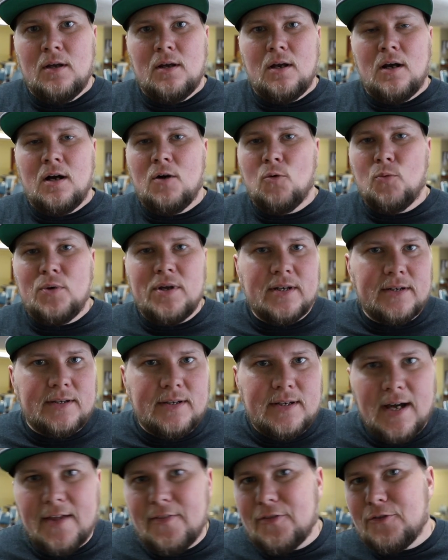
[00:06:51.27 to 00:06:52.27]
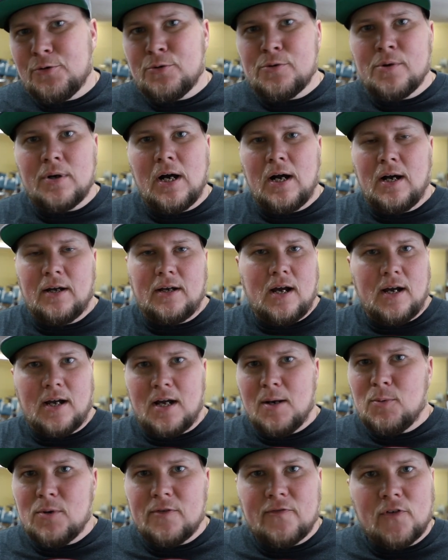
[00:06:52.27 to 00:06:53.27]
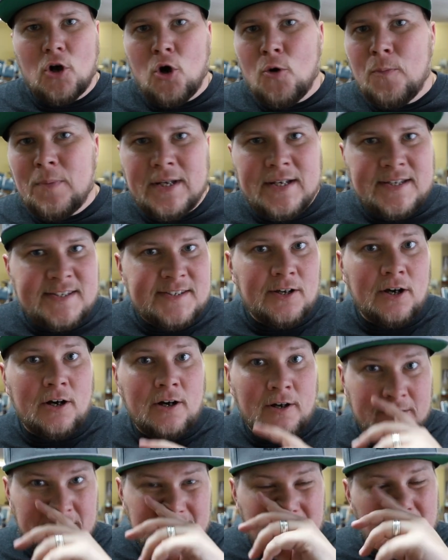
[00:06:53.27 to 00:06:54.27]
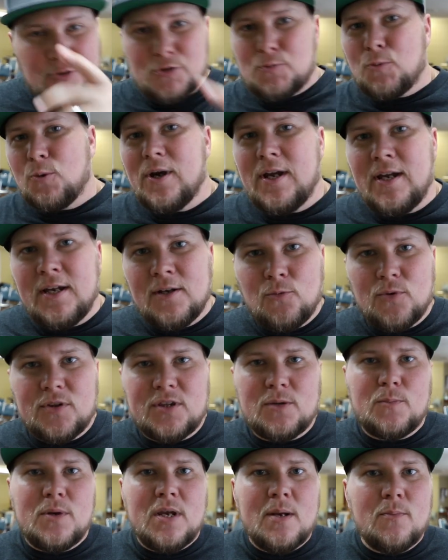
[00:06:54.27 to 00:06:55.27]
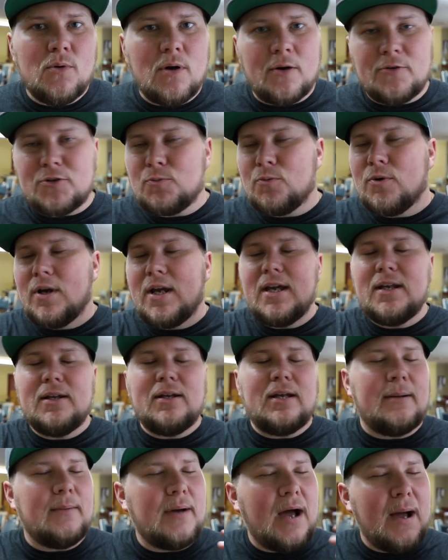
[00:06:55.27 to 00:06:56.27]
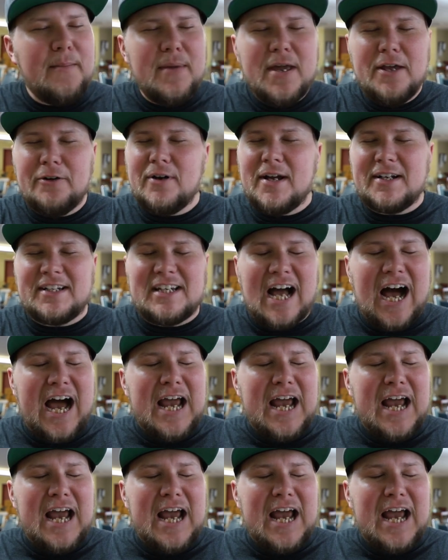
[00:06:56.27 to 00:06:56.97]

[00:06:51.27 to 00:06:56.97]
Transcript: Uh, we had gotten through a, a couple of our opening songs. I was praying with the people. I was praying. I, I'm interacting.